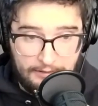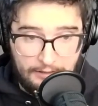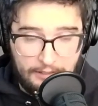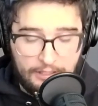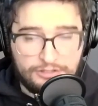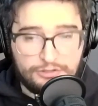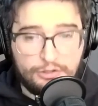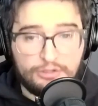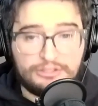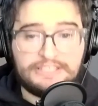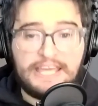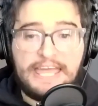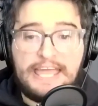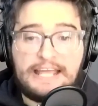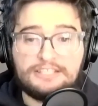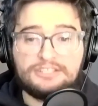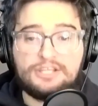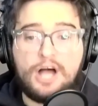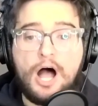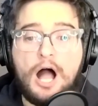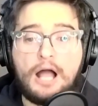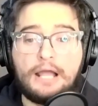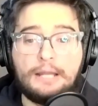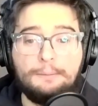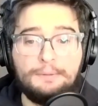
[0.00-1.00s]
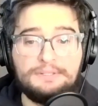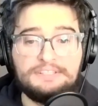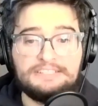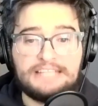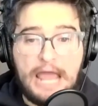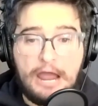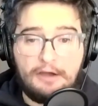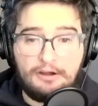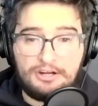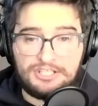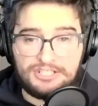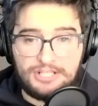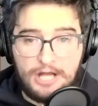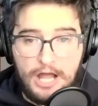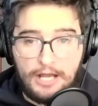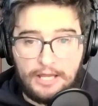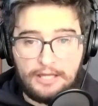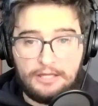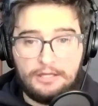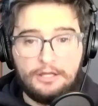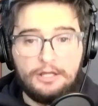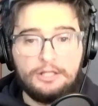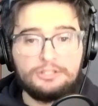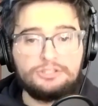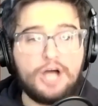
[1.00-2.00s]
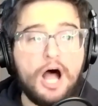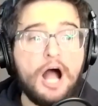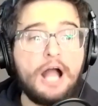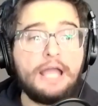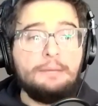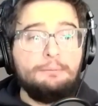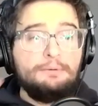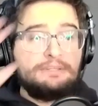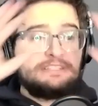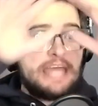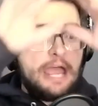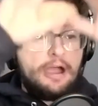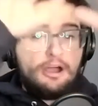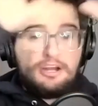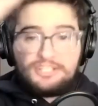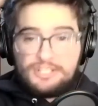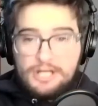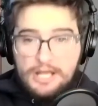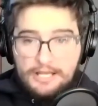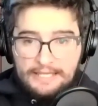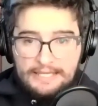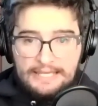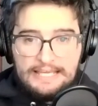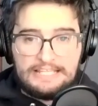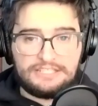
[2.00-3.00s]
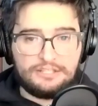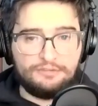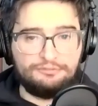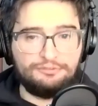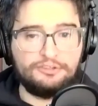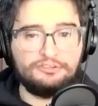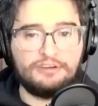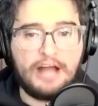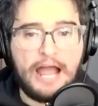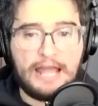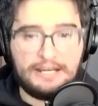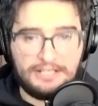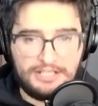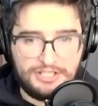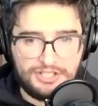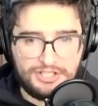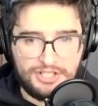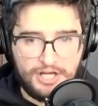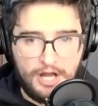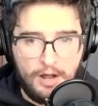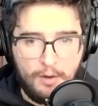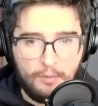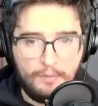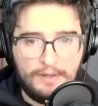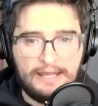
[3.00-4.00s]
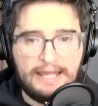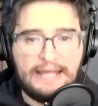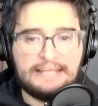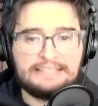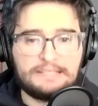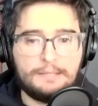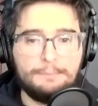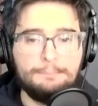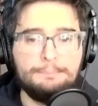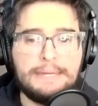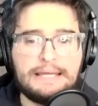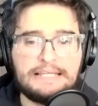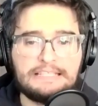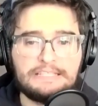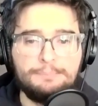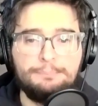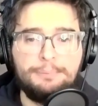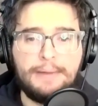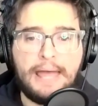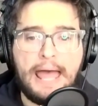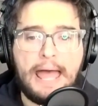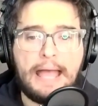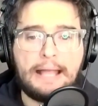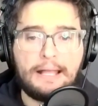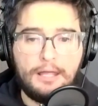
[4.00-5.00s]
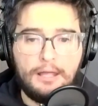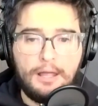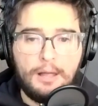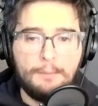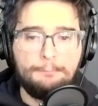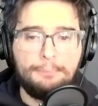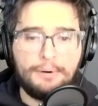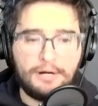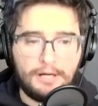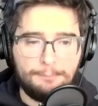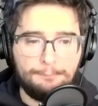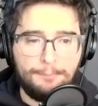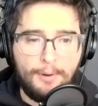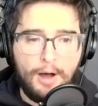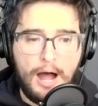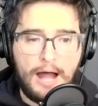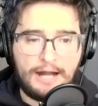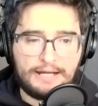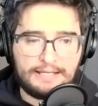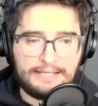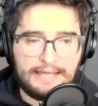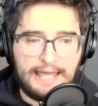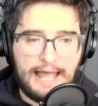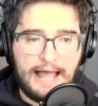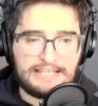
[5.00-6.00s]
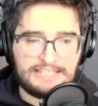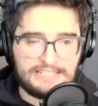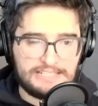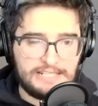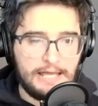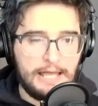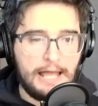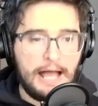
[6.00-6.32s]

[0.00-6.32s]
So take Talking with Tarashuk. Talking with Shuck is a variety show. It's a mixed bag, but a podcast.